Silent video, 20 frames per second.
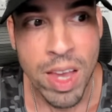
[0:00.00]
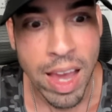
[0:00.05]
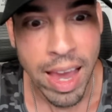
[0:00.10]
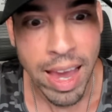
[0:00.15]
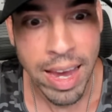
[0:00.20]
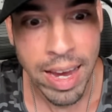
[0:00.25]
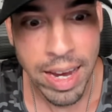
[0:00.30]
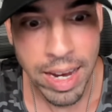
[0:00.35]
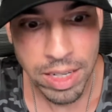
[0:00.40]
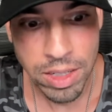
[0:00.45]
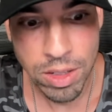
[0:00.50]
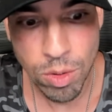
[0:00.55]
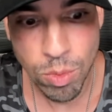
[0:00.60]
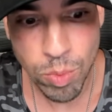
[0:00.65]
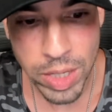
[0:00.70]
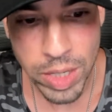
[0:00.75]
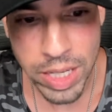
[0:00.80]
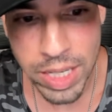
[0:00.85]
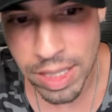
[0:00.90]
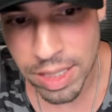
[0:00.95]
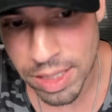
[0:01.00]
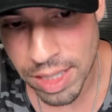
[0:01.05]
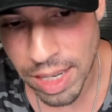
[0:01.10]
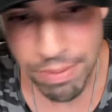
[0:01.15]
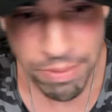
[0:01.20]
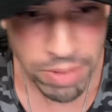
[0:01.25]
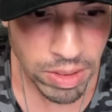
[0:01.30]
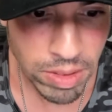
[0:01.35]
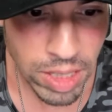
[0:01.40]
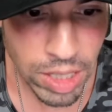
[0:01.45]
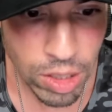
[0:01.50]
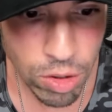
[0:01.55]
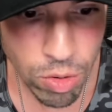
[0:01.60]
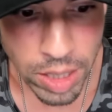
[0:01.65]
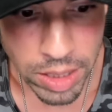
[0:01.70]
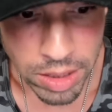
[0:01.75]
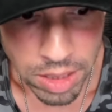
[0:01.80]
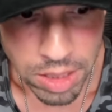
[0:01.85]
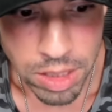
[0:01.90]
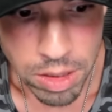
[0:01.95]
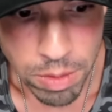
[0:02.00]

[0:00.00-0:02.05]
and we get say 15 correct, this is